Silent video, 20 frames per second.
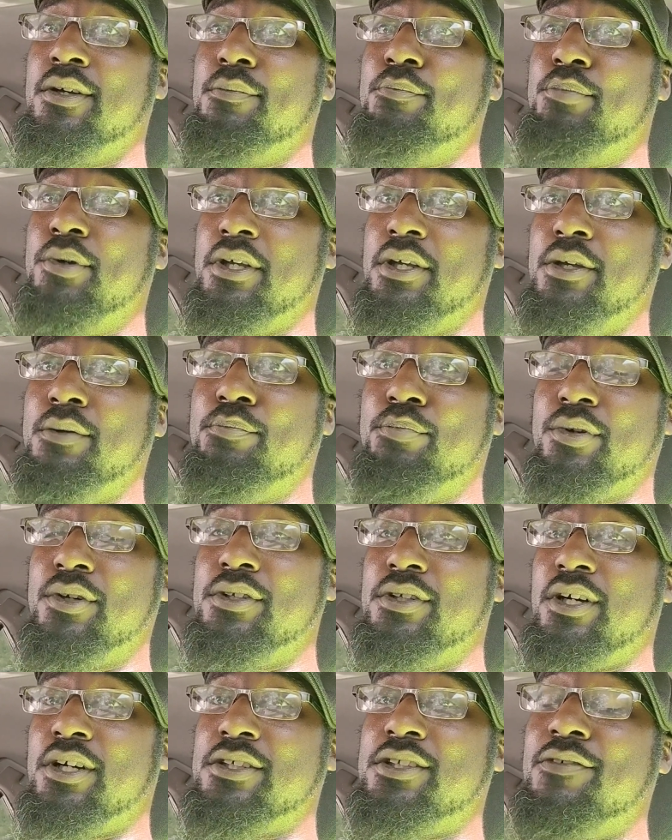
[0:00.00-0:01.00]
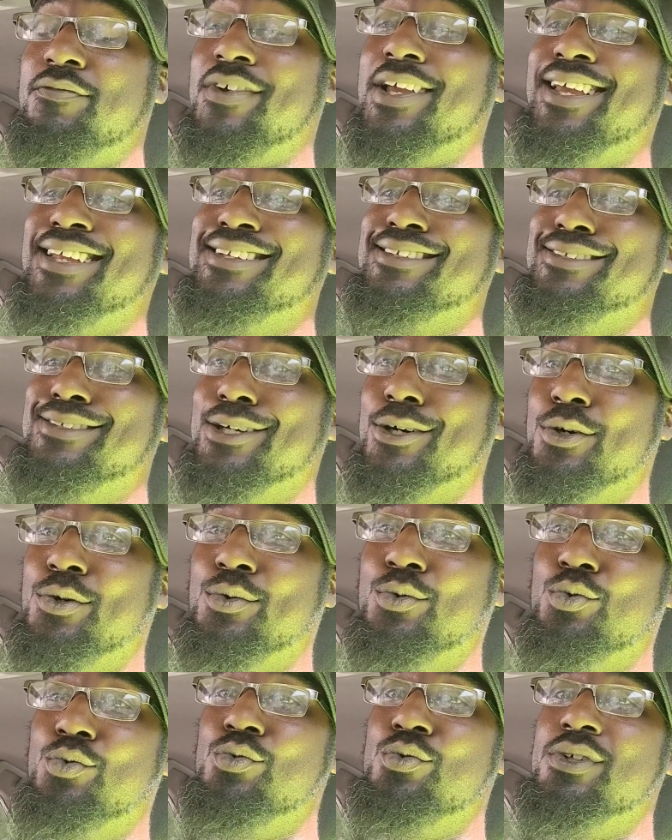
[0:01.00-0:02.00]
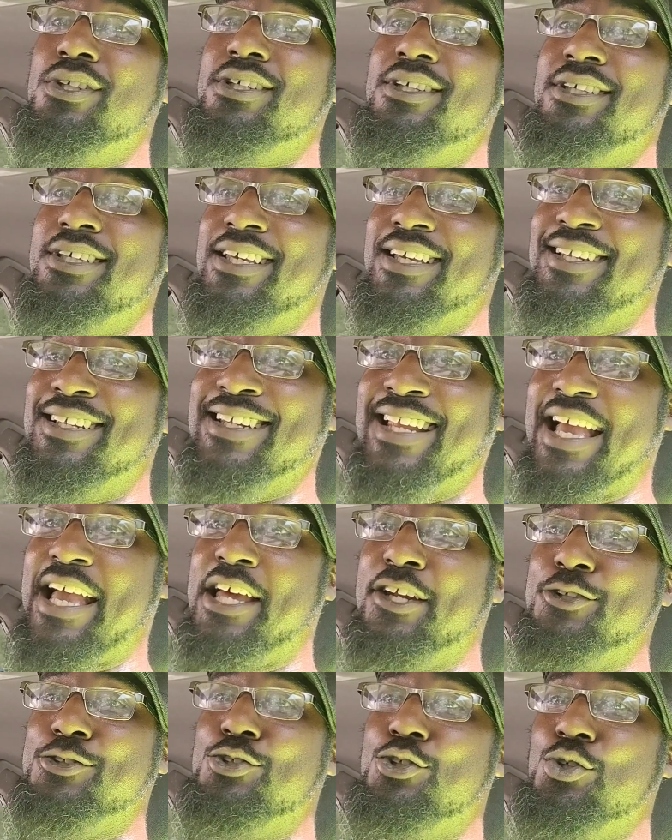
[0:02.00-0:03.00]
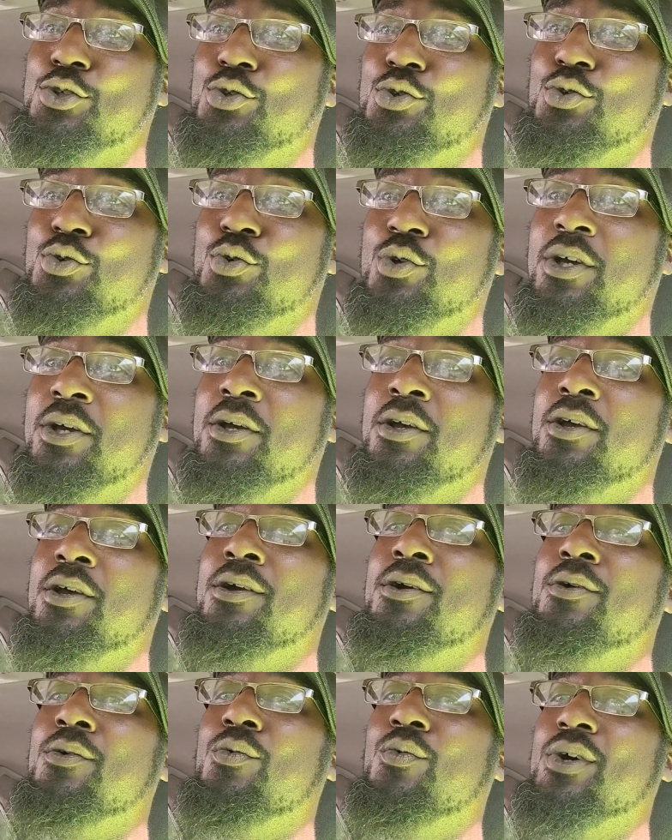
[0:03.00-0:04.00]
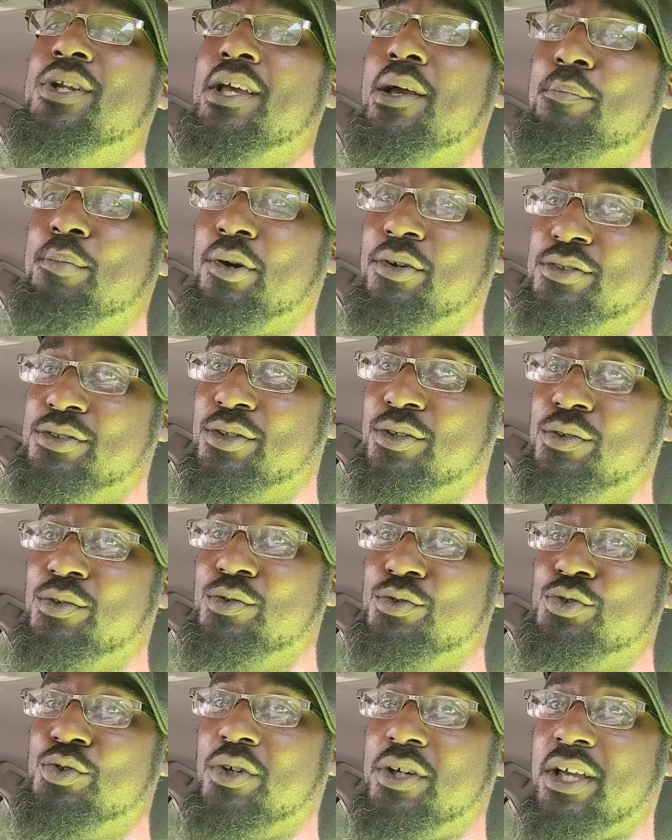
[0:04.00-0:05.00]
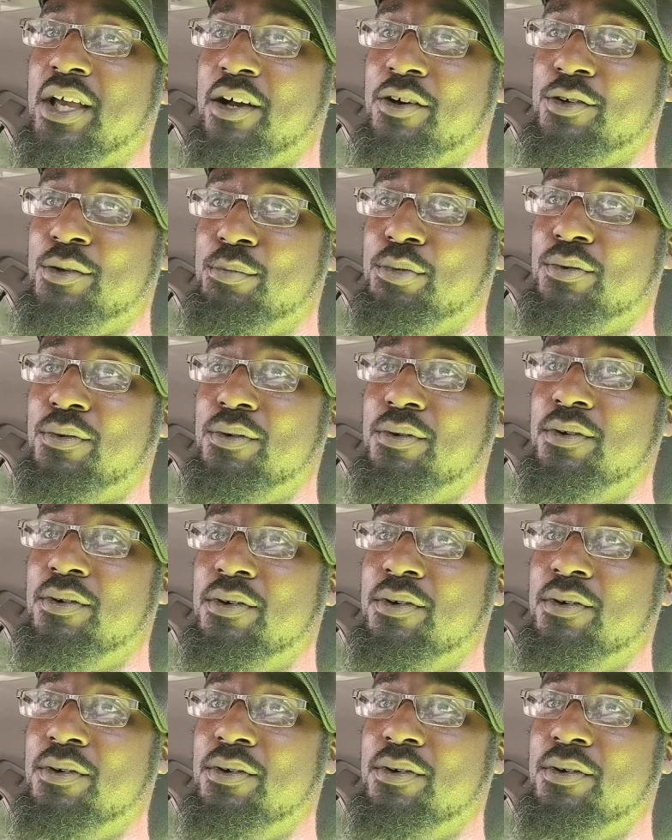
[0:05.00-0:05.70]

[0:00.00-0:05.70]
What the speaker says: Be productive and don't get an attitude when that person holds you accountable.